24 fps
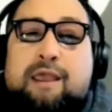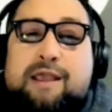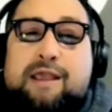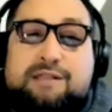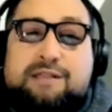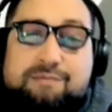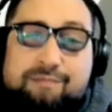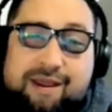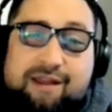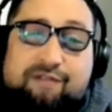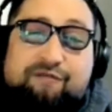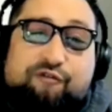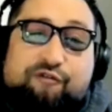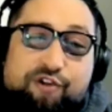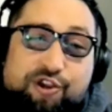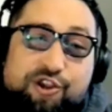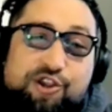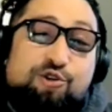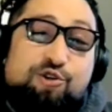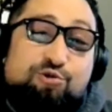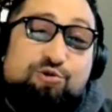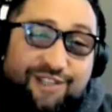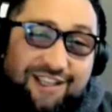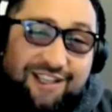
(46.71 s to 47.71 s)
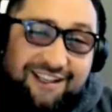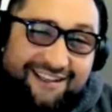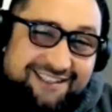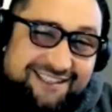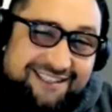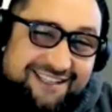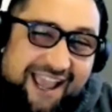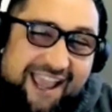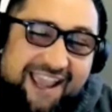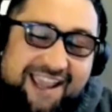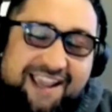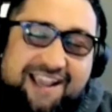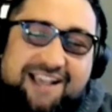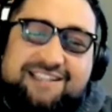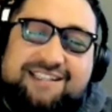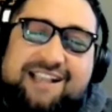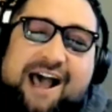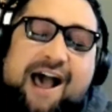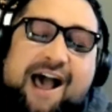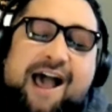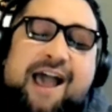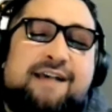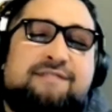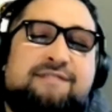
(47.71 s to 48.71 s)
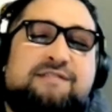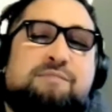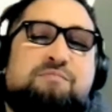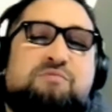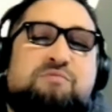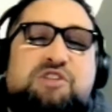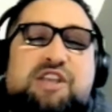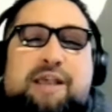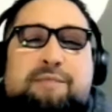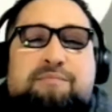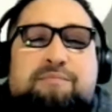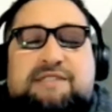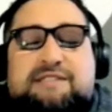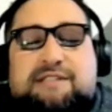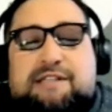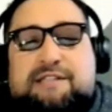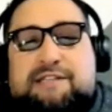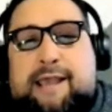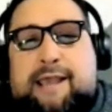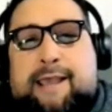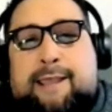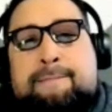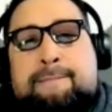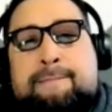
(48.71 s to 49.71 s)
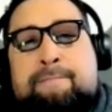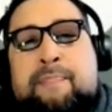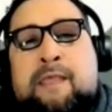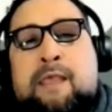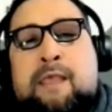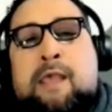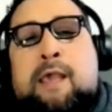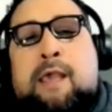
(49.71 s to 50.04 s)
is meant for you today because I have some gems today.